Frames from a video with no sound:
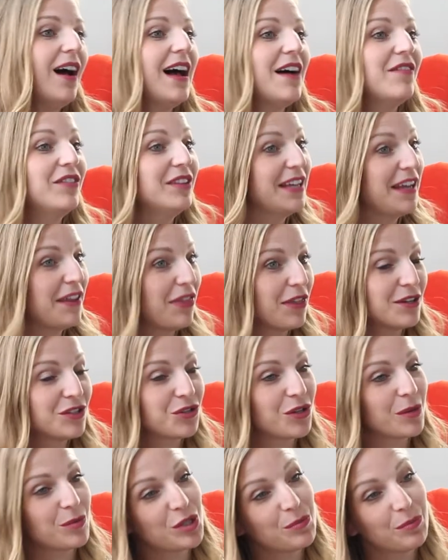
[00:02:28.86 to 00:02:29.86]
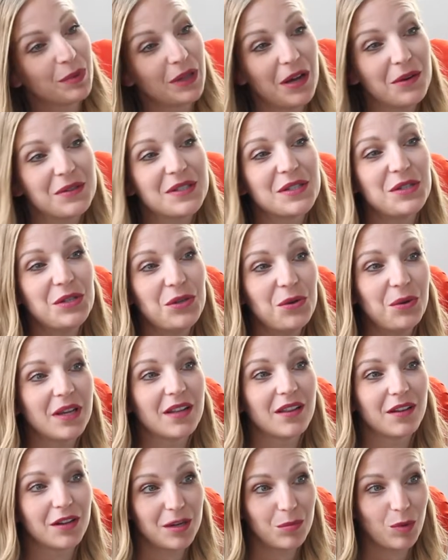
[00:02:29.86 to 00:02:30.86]
I'll have a link in the description below so you
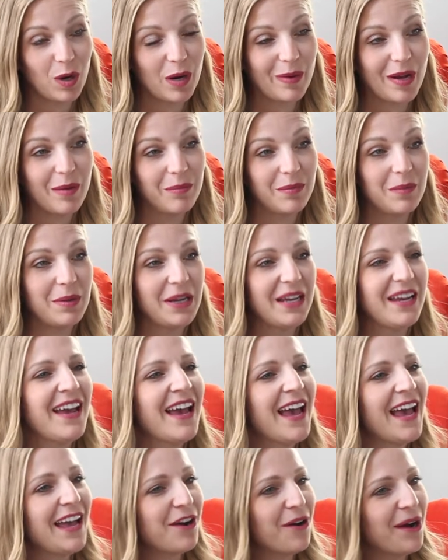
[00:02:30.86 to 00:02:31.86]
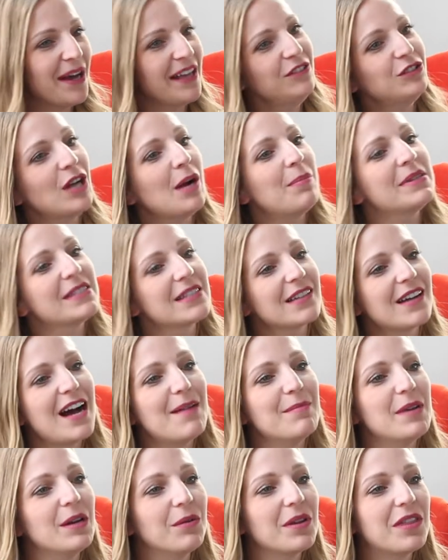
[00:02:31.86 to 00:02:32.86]
can learn more about Biiby, and go ahead and drop us a
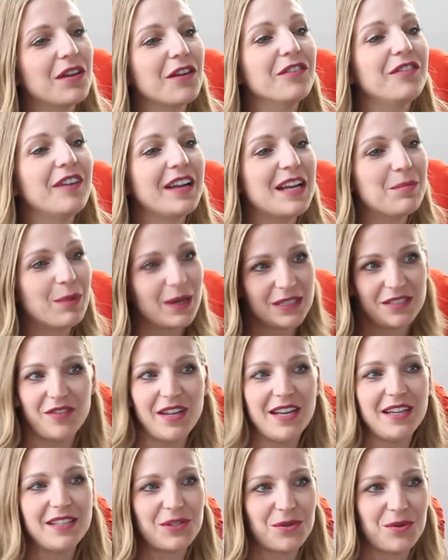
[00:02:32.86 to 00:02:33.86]
comment with your funny breastfeeding